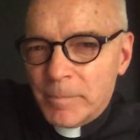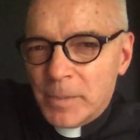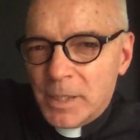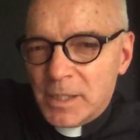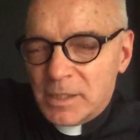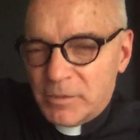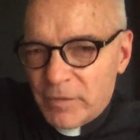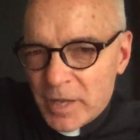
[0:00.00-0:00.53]

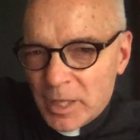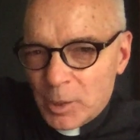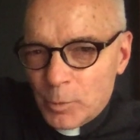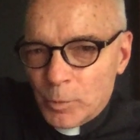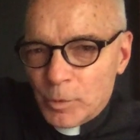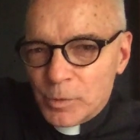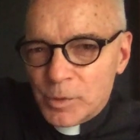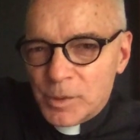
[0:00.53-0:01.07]
his
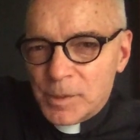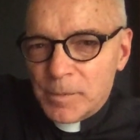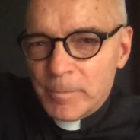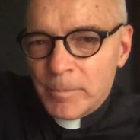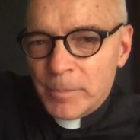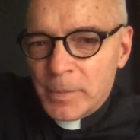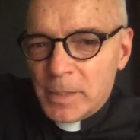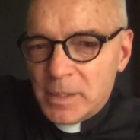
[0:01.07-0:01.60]
followers,
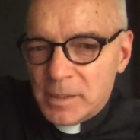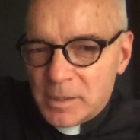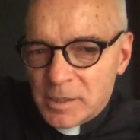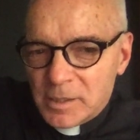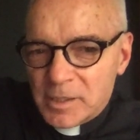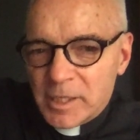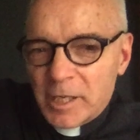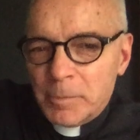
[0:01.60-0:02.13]
his
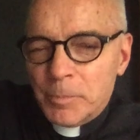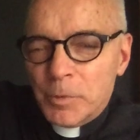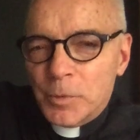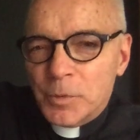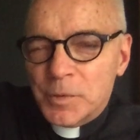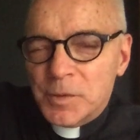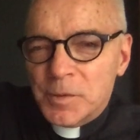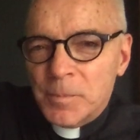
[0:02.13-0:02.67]

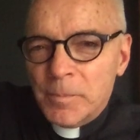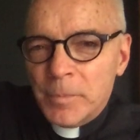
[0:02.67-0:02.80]
disciples.